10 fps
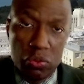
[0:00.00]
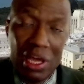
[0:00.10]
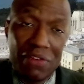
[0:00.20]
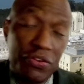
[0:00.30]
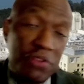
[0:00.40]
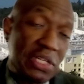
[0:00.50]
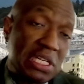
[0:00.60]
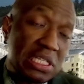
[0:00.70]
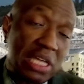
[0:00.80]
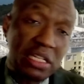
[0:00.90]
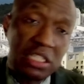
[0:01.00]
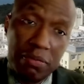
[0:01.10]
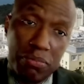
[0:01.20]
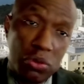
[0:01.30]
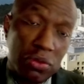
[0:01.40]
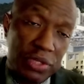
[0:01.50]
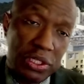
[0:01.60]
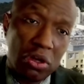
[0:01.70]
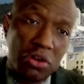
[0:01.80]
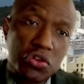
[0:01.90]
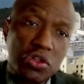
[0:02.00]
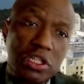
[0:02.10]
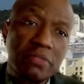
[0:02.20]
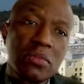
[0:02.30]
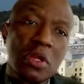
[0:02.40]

We had 15 sites in both of these countries.